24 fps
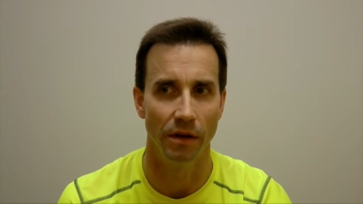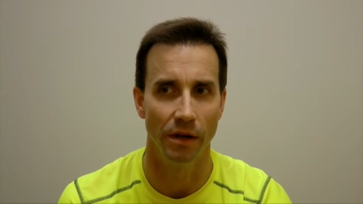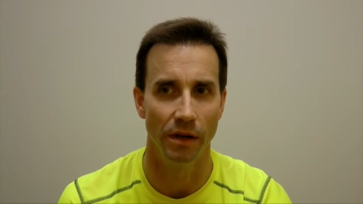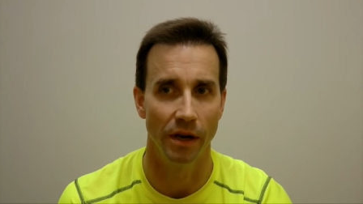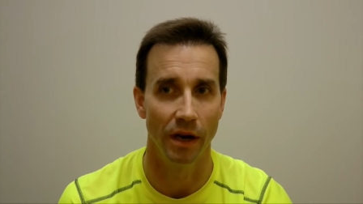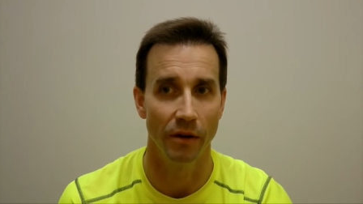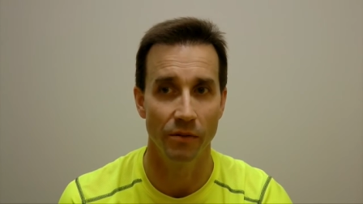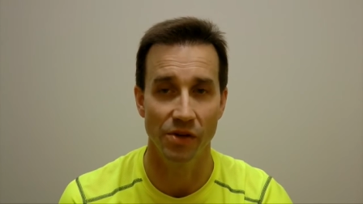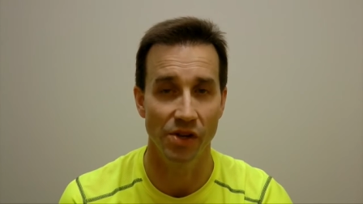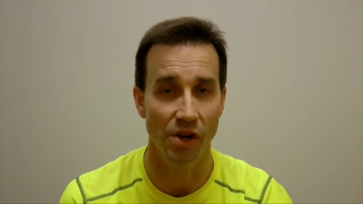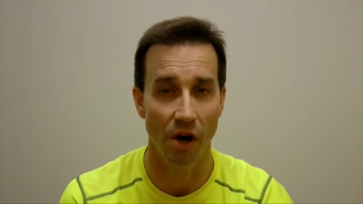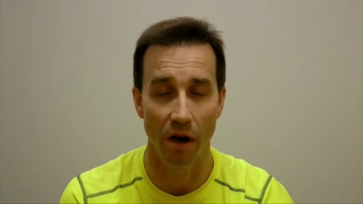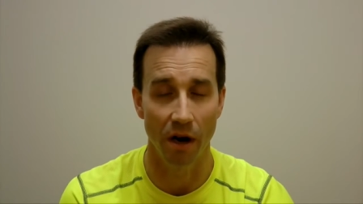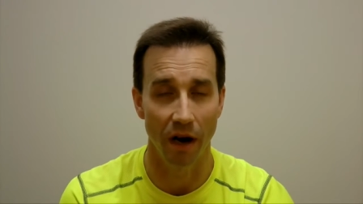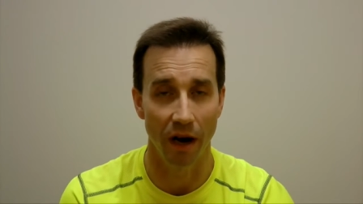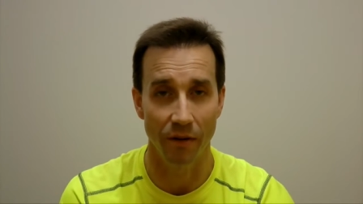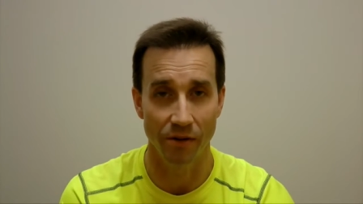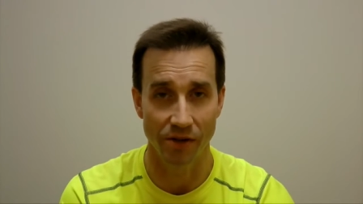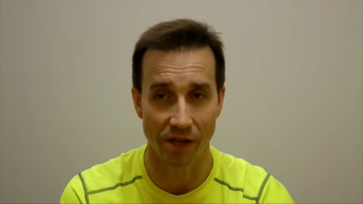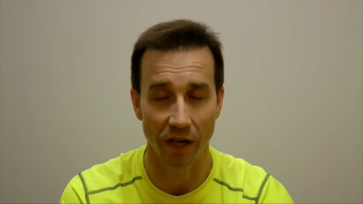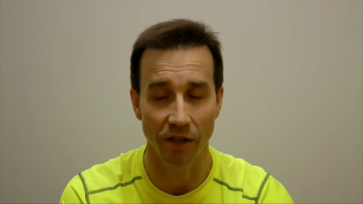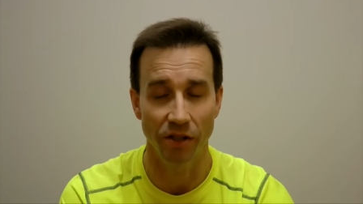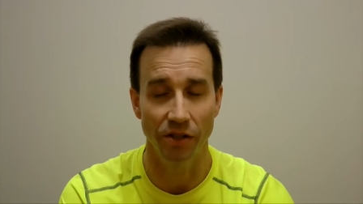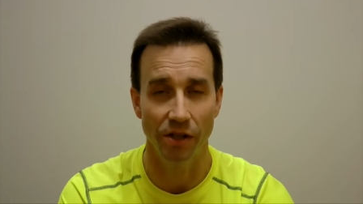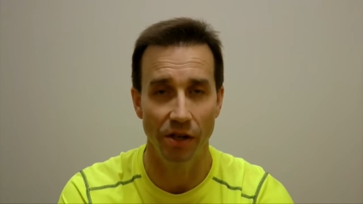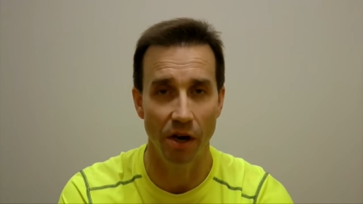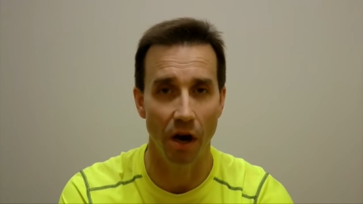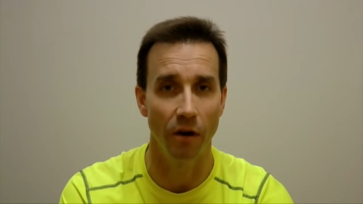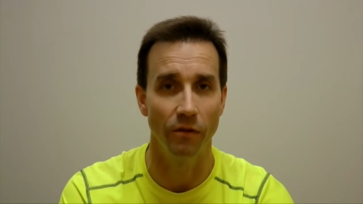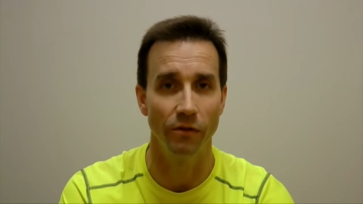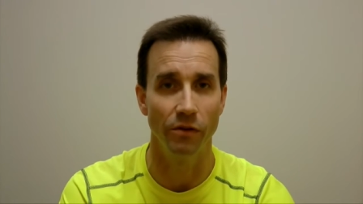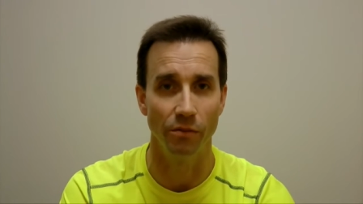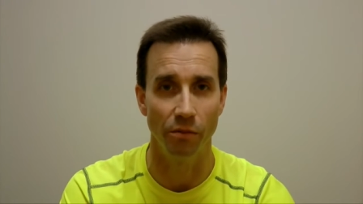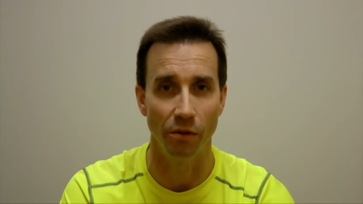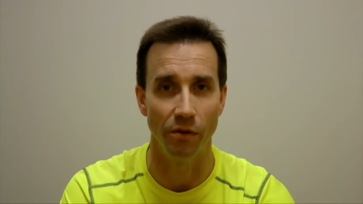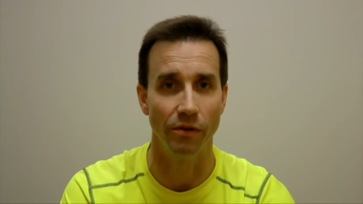And I was actually
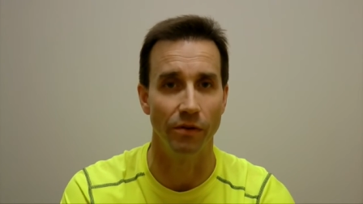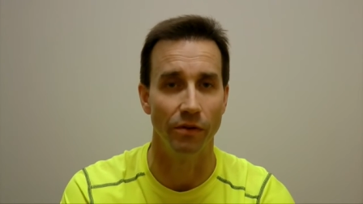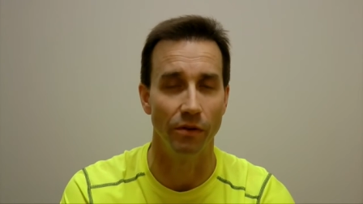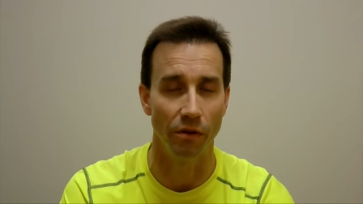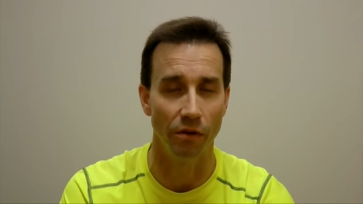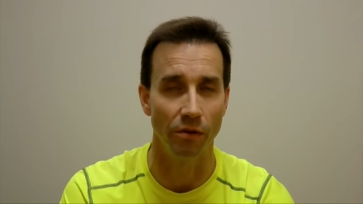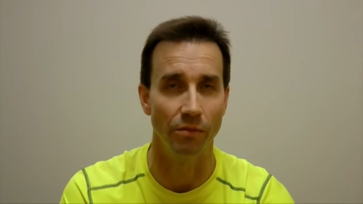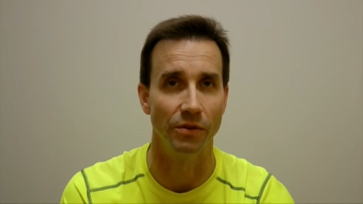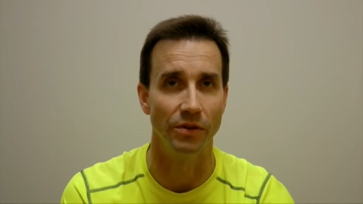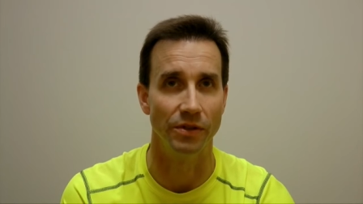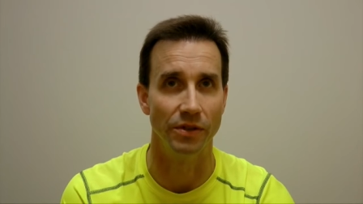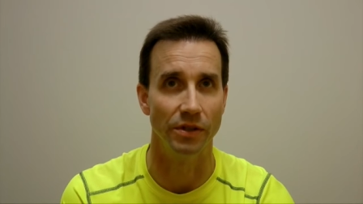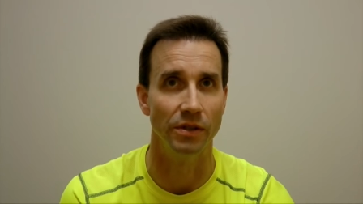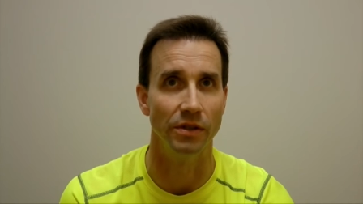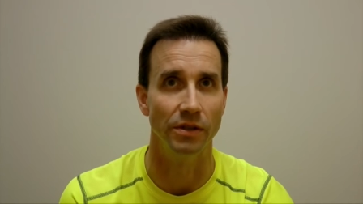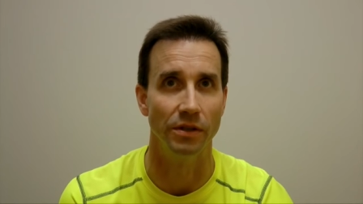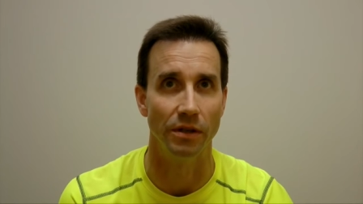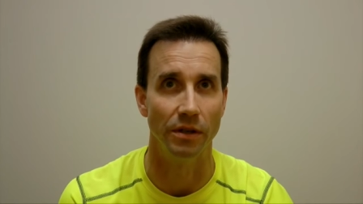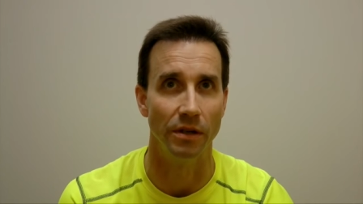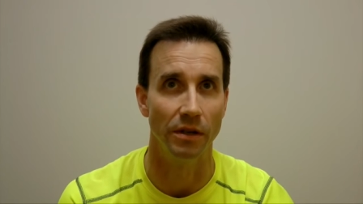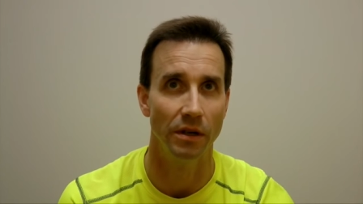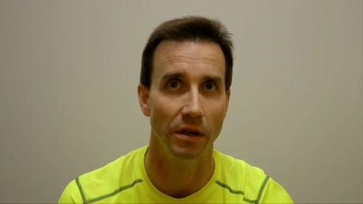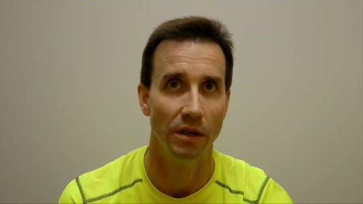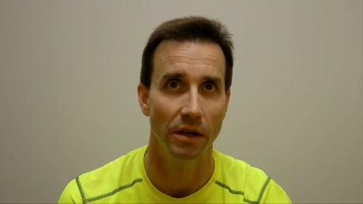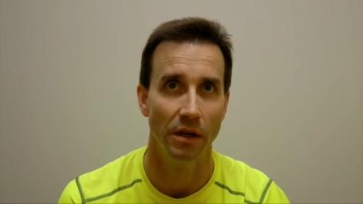comfortable with the whole procedure.